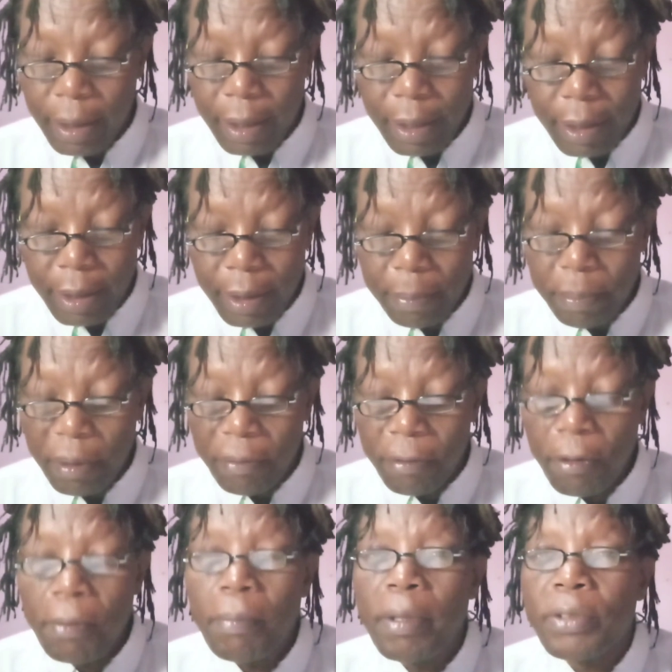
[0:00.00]
in the
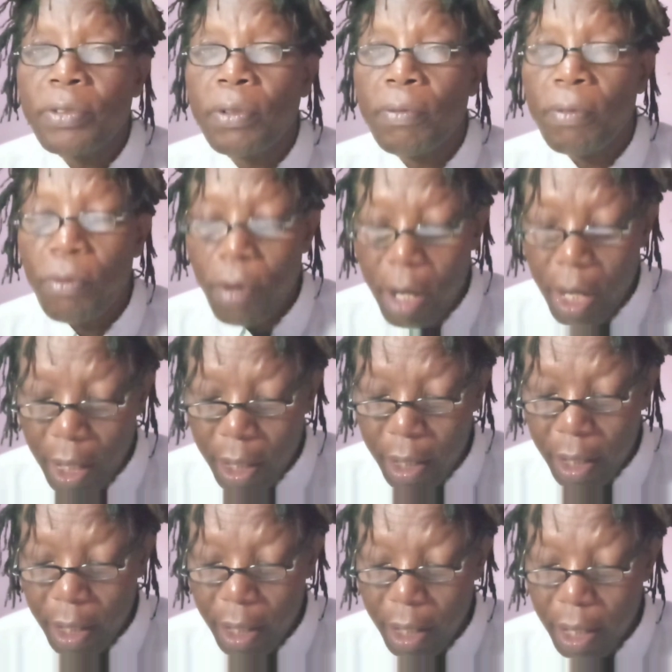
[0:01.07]
performance of work
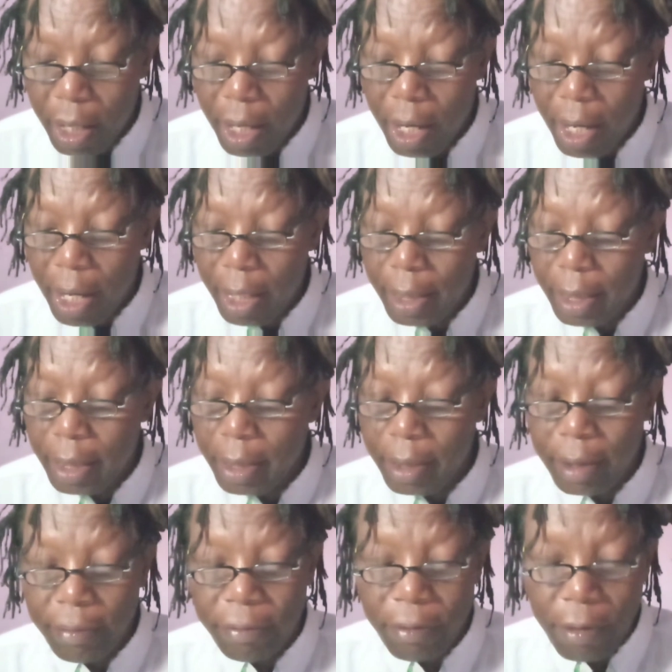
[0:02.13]
and in
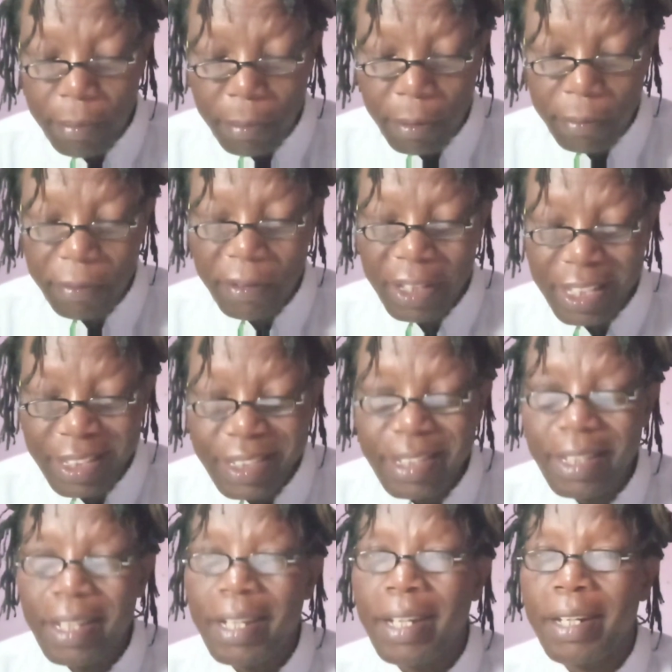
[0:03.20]
the form of heat
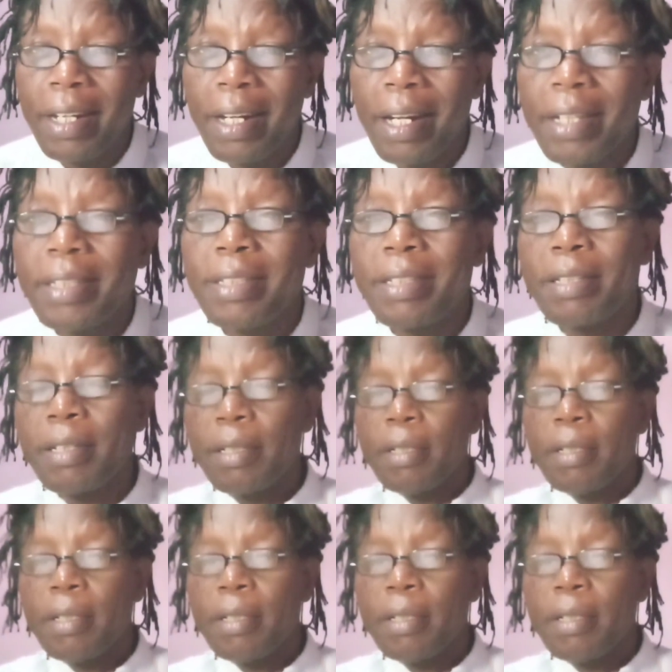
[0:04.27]
and light.